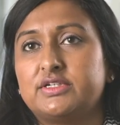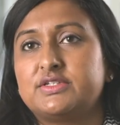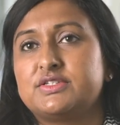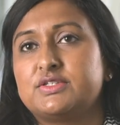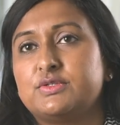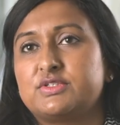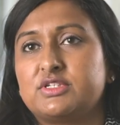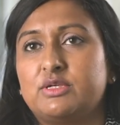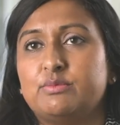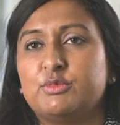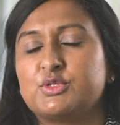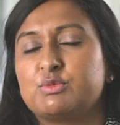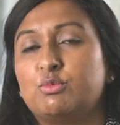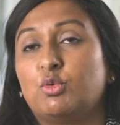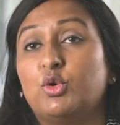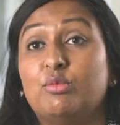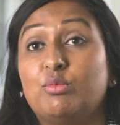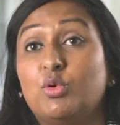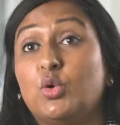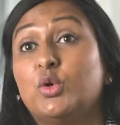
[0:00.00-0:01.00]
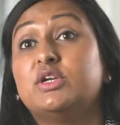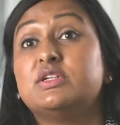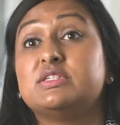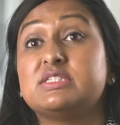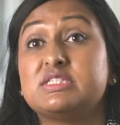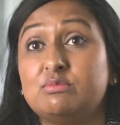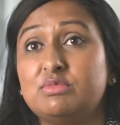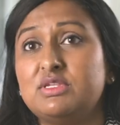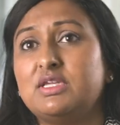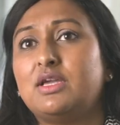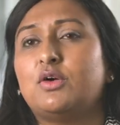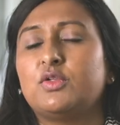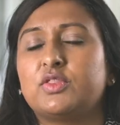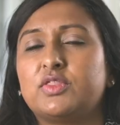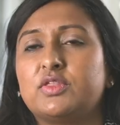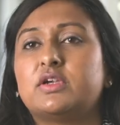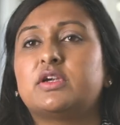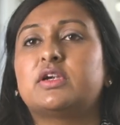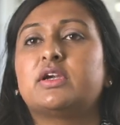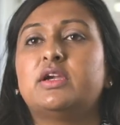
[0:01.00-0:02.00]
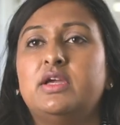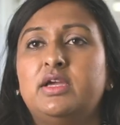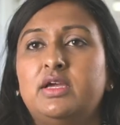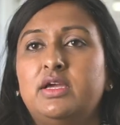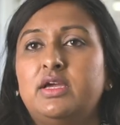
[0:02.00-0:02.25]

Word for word: So it's almost more important to be healthier